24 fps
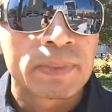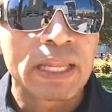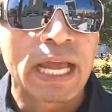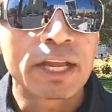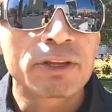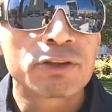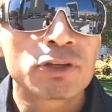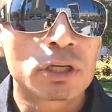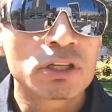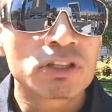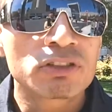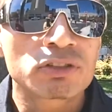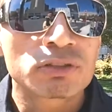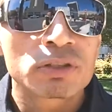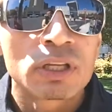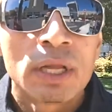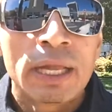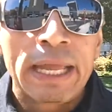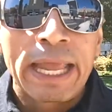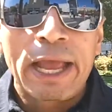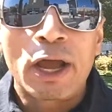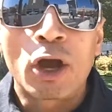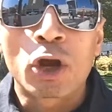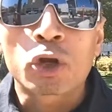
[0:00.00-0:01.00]
not just
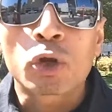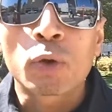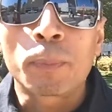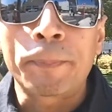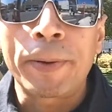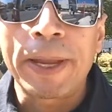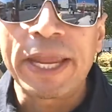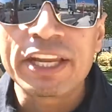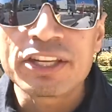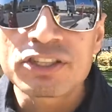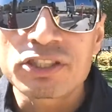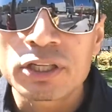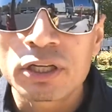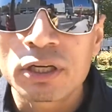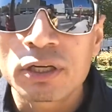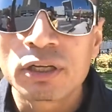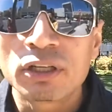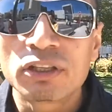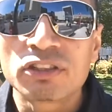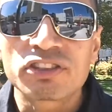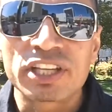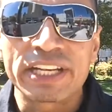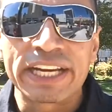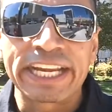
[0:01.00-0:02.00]

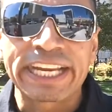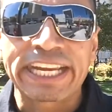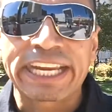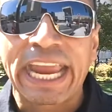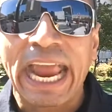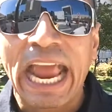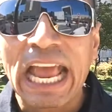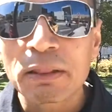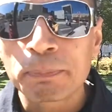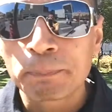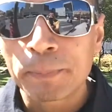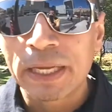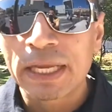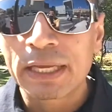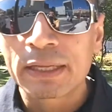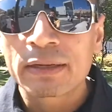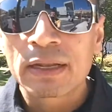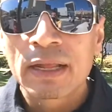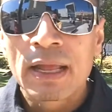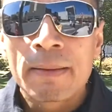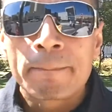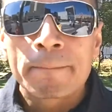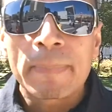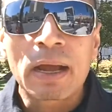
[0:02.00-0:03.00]
occupations and
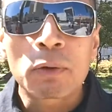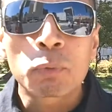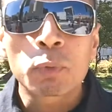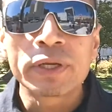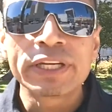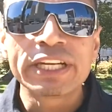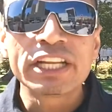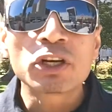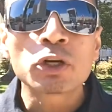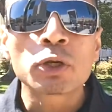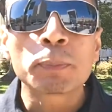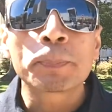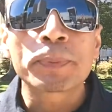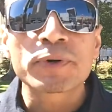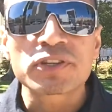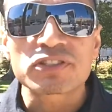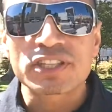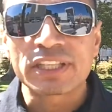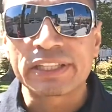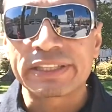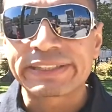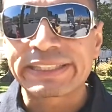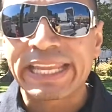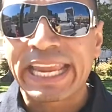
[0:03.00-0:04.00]
encampment, but we need
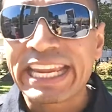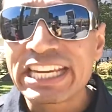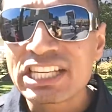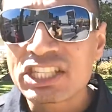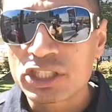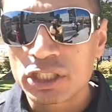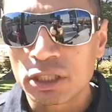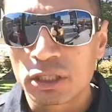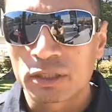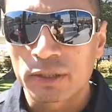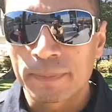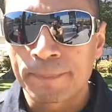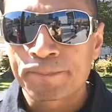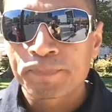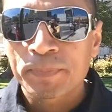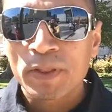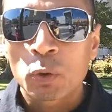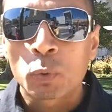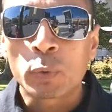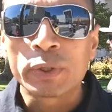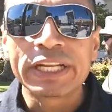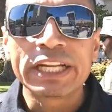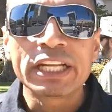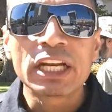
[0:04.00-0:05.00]
representation.
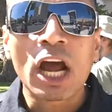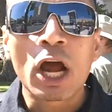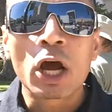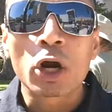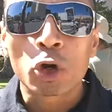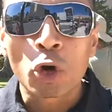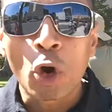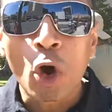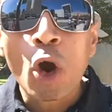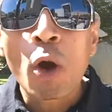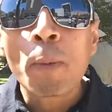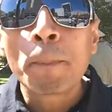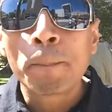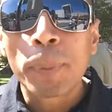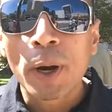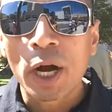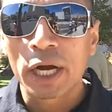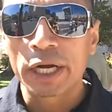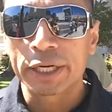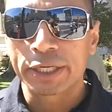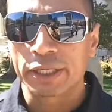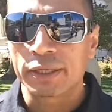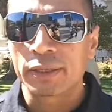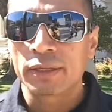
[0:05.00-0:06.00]
We need our own
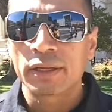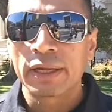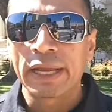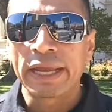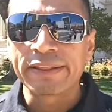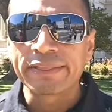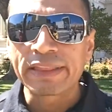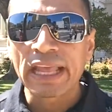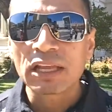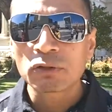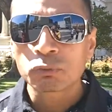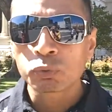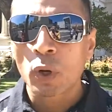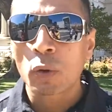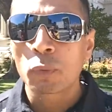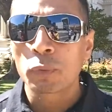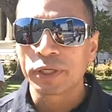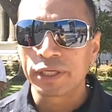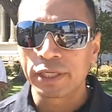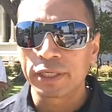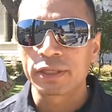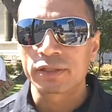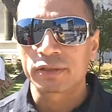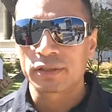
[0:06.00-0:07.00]
party, and that's what
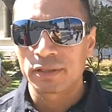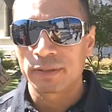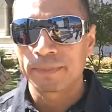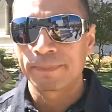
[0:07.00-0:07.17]
we need.